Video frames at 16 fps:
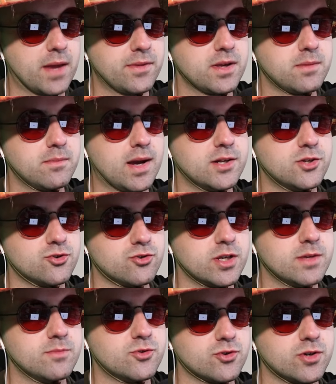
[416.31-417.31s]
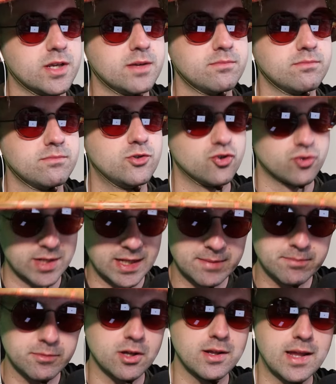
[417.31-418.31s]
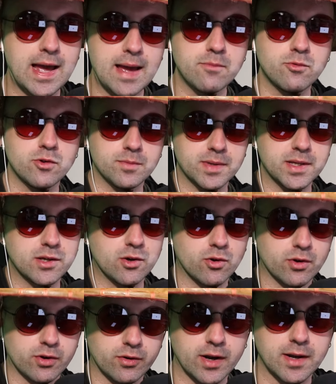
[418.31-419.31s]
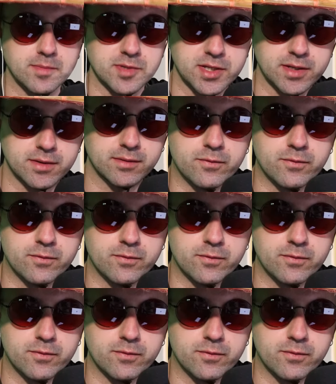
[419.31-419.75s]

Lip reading: I think my dream collab would be Gordon Ramsay.